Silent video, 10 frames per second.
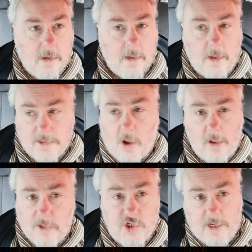It's all
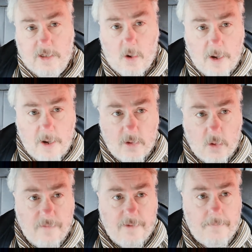legit. Go and have a
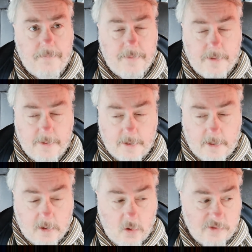look for it.
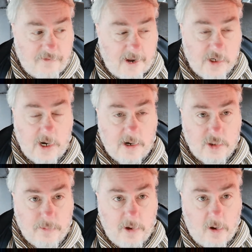Of course, fact checkers
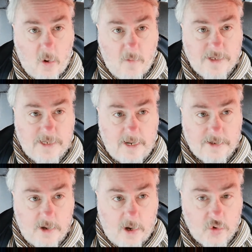will be all over it saying
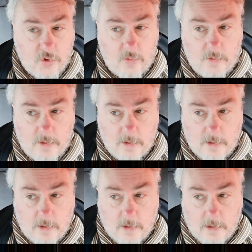it's not true.
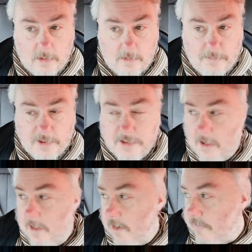But it's
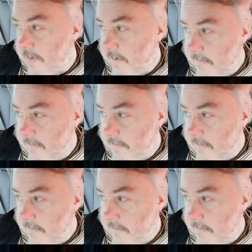all out there.